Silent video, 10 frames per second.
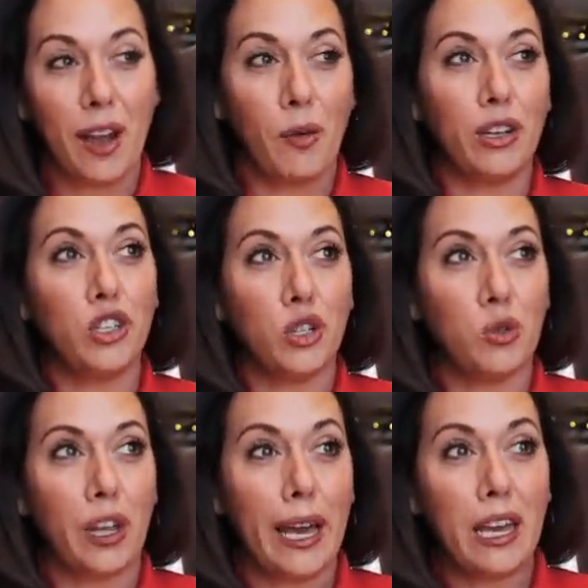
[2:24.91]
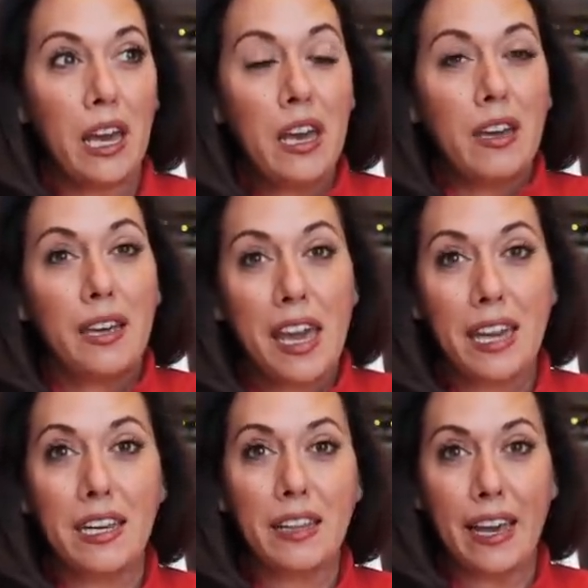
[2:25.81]
I wanna do like
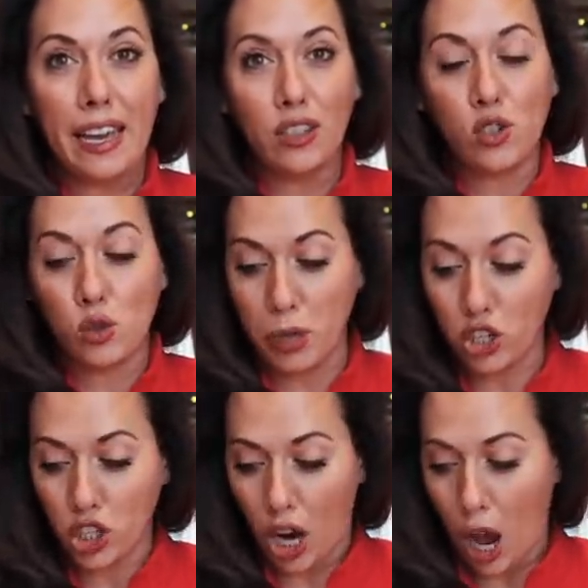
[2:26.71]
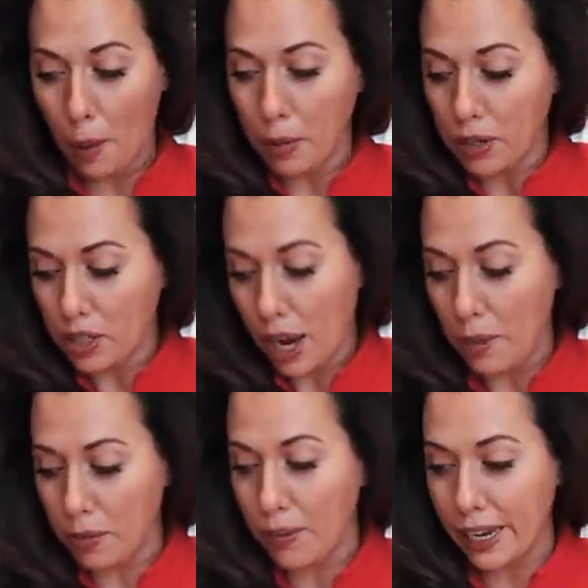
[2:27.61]
Candyland sweet shop
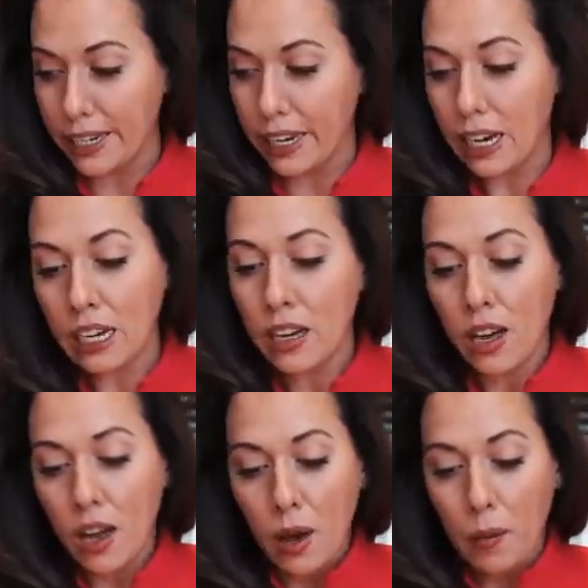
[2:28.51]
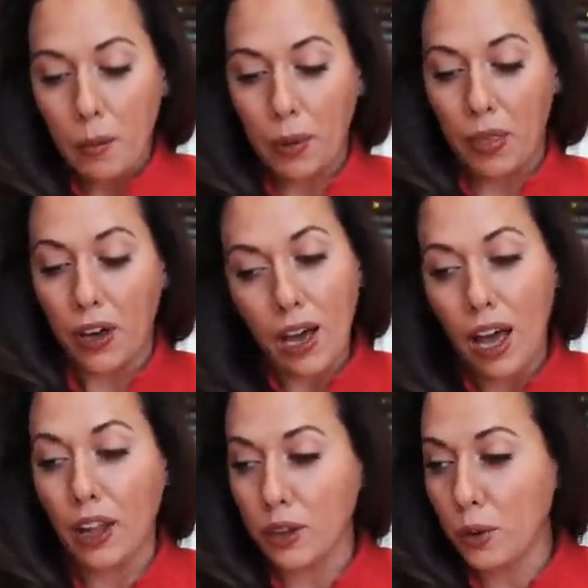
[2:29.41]
type of idea, but the
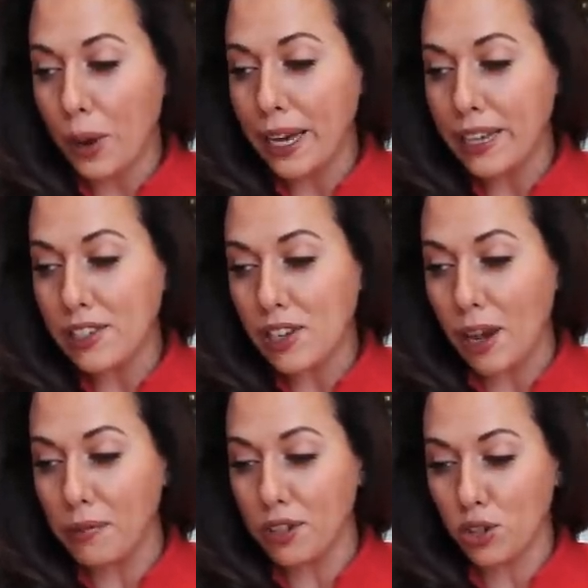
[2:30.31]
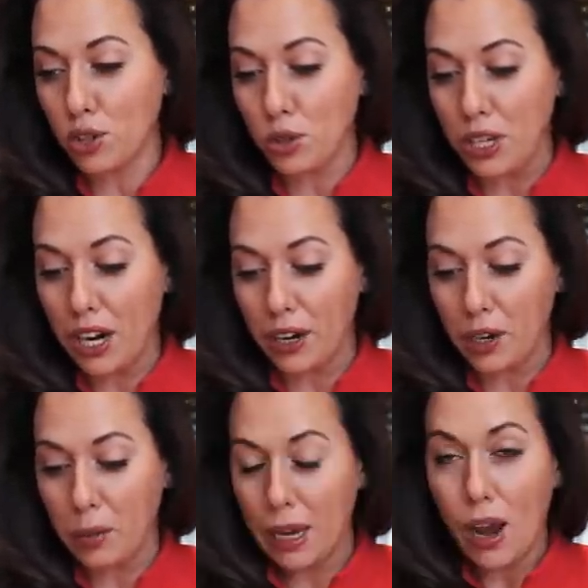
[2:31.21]
colorways of this tree are
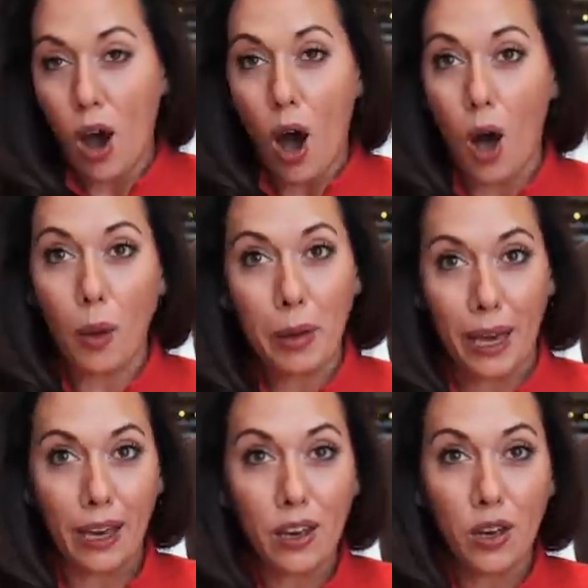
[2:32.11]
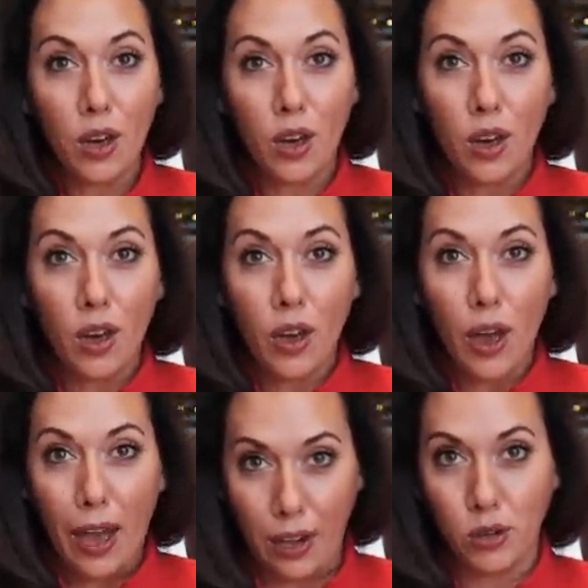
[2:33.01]
gonna be all pink
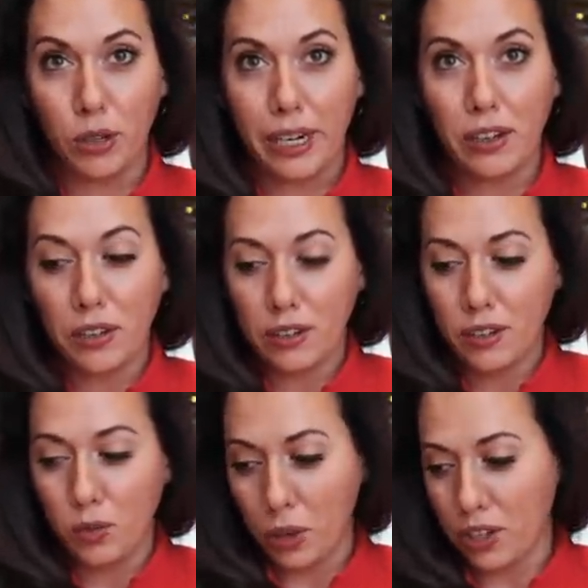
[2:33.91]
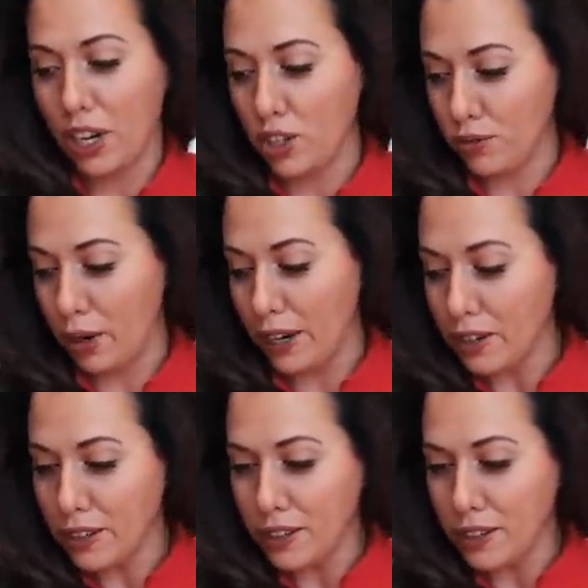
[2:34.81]
and green with a touch of red.